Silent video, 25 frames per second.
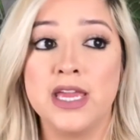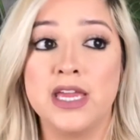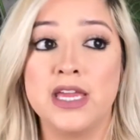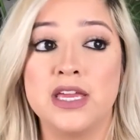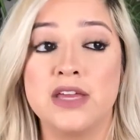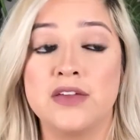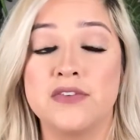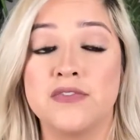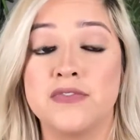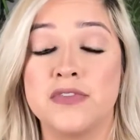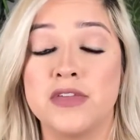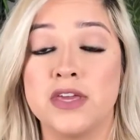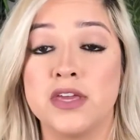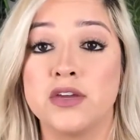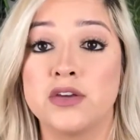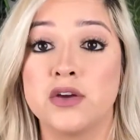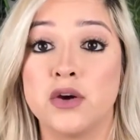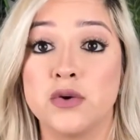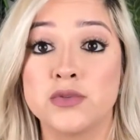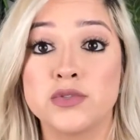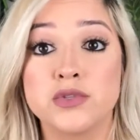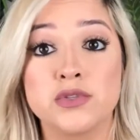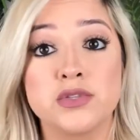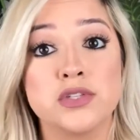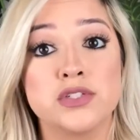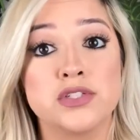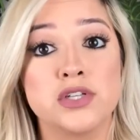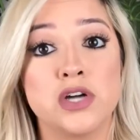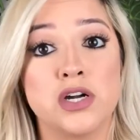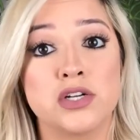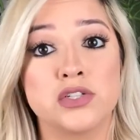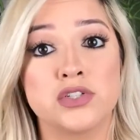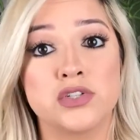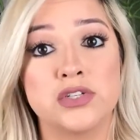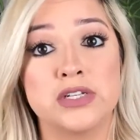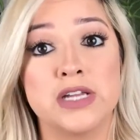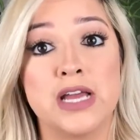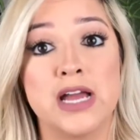if they go to the
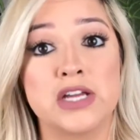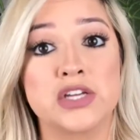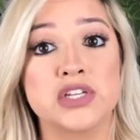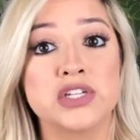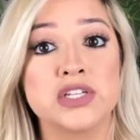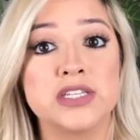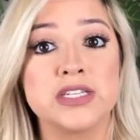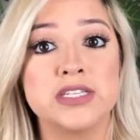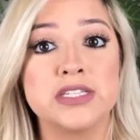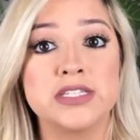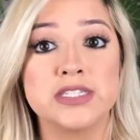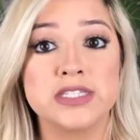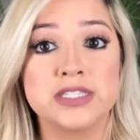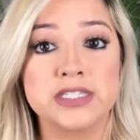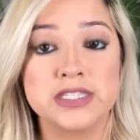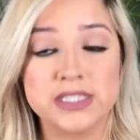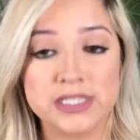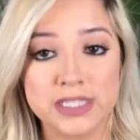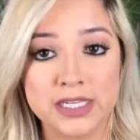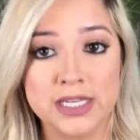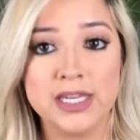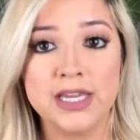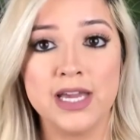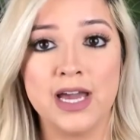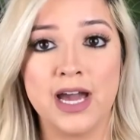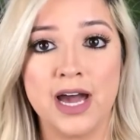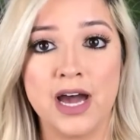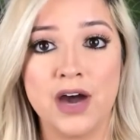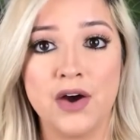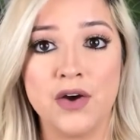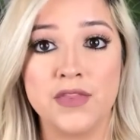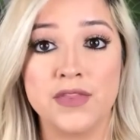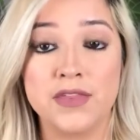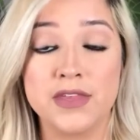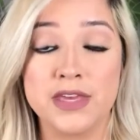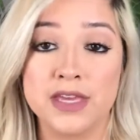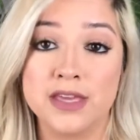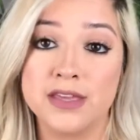doctor and actually see how
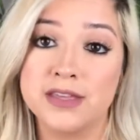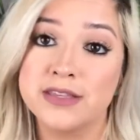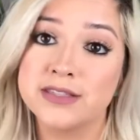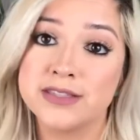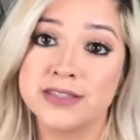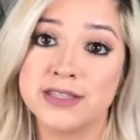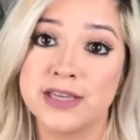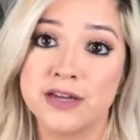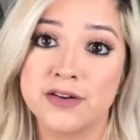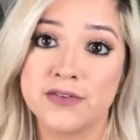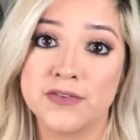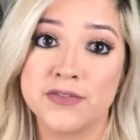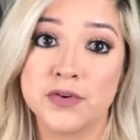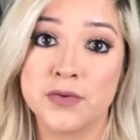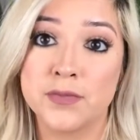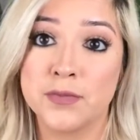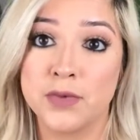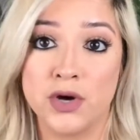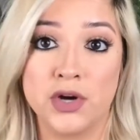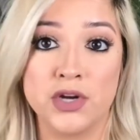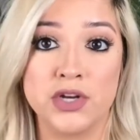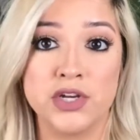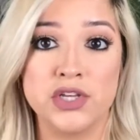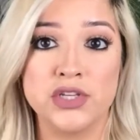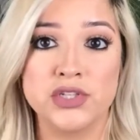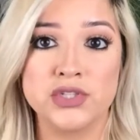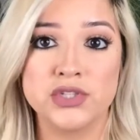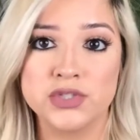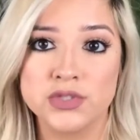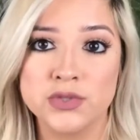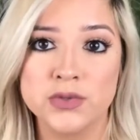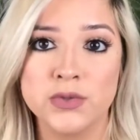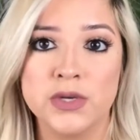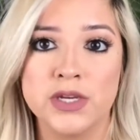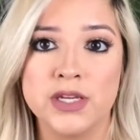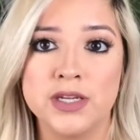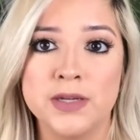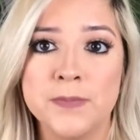the inside of their body is
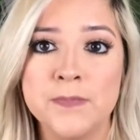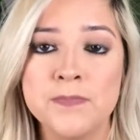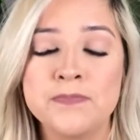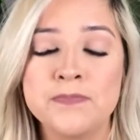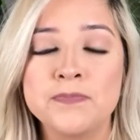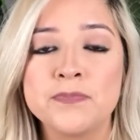doing.